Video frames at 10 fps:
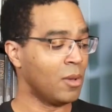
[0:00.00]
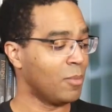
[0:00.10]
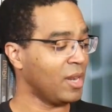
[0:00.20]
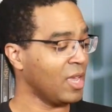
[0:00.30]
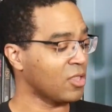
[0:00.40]

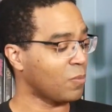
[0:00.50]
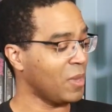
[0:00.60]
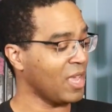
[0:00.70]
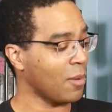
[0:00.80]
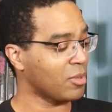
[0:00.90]
But again, just
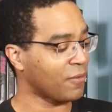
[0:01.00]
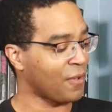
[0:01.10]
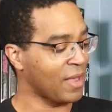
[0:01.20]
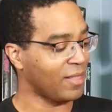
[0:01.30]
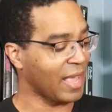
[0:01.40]
being able to
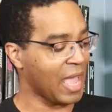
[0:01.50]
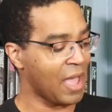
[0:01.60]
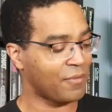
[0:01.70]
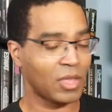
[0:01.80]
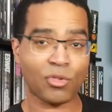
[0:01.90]
finally
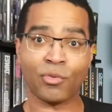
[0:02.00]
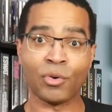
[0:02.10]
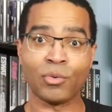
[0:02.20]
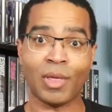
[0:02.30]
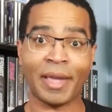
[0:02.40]
have the
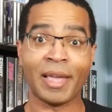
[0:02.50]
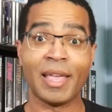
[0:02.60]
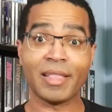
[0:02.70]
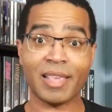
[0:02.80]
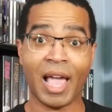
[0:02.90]
true,
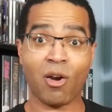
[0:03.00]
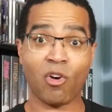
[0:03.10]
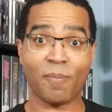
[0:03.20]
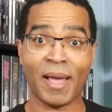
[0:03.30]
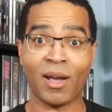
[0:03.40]

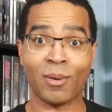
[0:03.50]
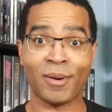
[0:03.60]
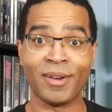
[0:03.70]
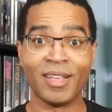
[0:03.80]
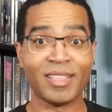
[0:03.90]
Tower of
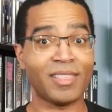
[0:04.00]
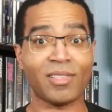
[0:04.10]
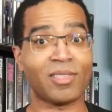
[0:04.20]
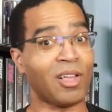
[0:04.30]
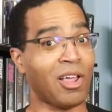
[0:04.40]
Power, this is
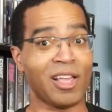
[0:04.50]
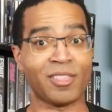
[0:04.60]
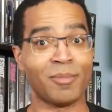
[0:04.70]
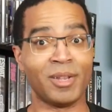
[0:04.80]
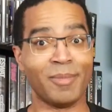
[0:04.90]
just
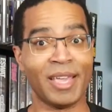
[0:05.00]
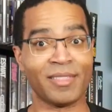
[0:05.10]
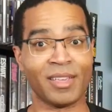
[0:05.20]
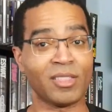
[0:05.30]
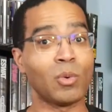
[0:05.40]
awesome and
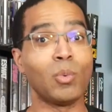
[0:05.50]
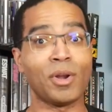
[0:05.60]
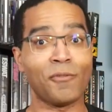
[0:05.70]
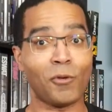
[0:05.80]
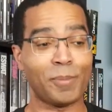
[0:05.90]
amazing. It's a
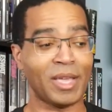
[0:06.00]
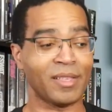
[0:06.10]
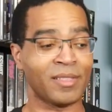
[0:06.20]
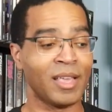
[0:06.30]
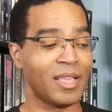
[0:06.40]
wonderful
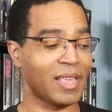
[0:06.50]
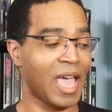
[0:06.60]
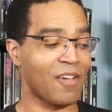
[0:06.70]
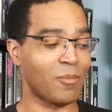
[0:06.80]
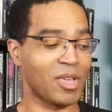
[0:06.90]
piece to
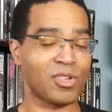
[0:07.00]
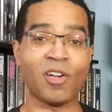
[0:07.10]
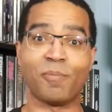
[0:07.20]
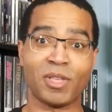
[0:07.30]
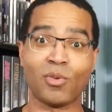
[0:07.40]
have on my
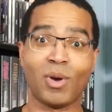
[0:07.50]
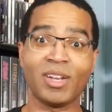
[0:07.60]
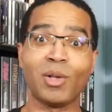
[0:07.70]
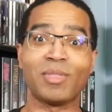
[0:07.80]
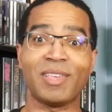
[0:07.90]
shelf. But you
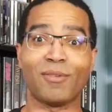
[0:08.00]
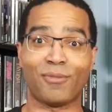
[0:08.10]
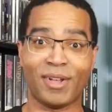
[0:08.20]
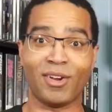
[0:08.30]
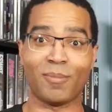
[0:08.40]
want to know what's even
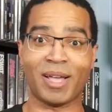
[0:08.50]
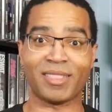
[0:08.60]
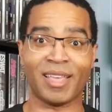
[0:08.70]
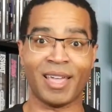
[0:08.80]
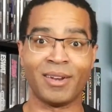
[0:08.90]
funnier
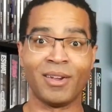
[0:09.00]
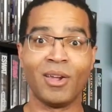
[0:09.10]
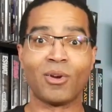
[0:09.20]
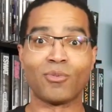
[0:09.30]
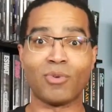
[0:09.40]
about that?
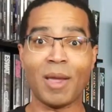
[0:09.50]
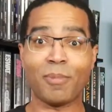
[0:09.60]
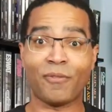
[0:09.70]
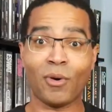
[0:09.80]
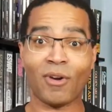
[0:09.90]
Right
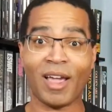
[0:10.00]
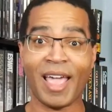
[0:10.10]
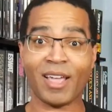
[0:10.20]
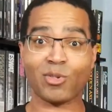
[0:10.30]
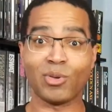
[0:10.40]
before I
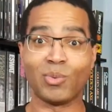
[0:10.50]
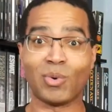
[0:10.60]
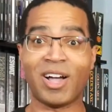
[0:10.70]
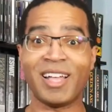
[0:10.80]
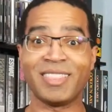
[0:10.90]
actually
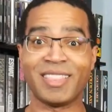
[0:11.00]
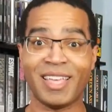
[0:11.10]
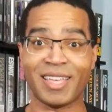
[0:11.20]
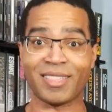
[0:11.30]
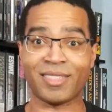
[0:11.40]
won
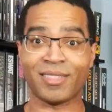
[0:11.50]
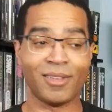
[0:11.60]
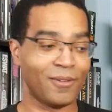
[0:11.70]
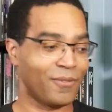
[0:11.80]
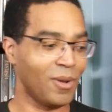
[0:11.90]
this
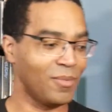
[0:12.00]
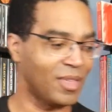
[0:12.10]
from